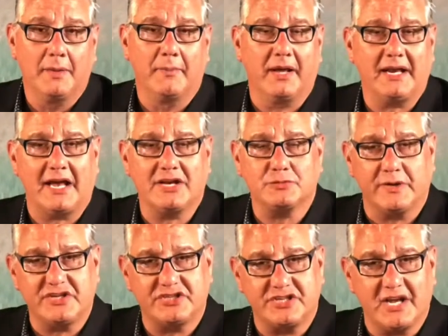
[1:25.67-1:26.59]
But as
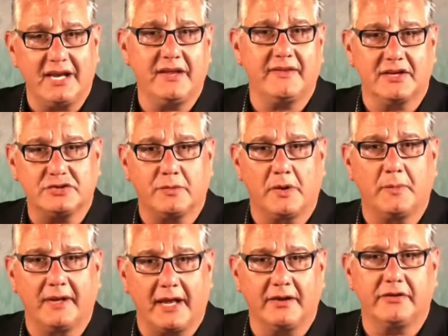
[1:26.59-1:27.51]
we study this, we
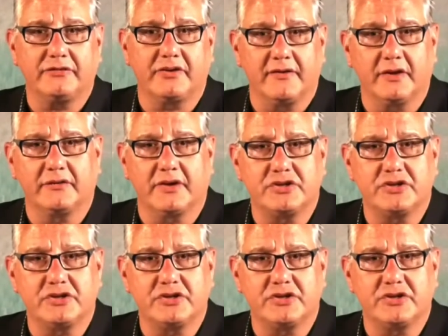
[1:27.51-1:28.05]
will begin to see that